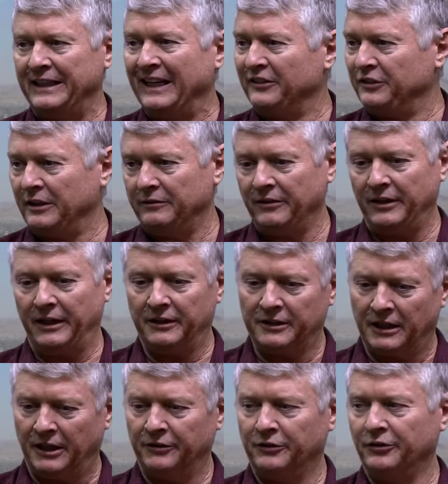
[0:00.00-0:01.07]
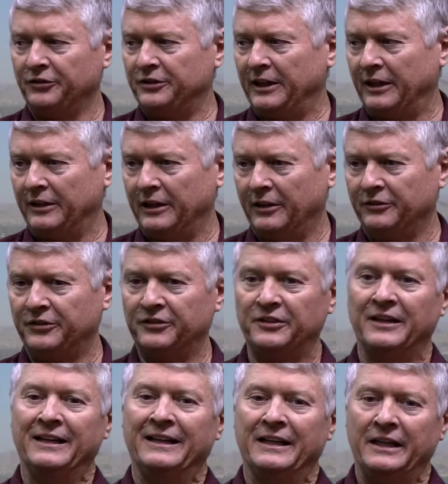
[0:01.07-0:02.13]
That's everything: condos, townhouses,
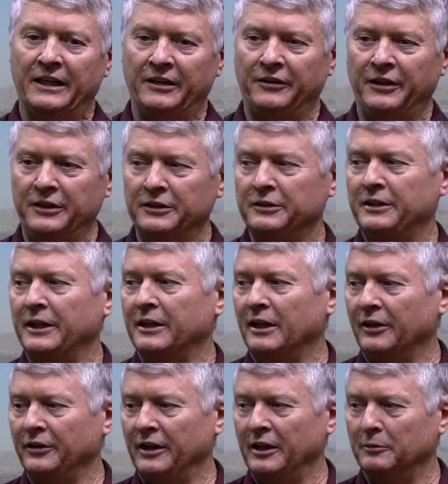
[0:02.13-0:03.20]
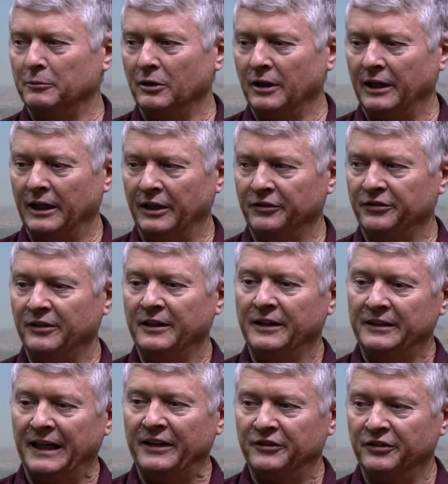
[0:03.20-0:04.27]
anything you get on the MLS.
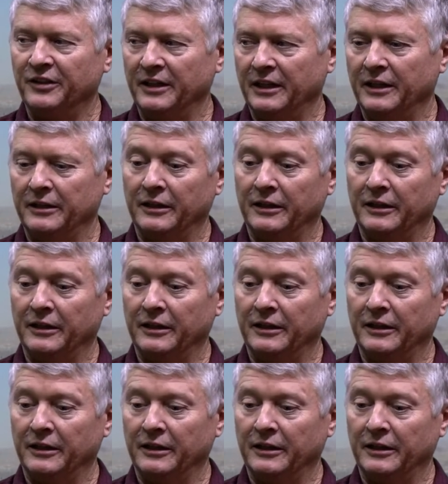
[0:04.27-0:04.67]
That's it.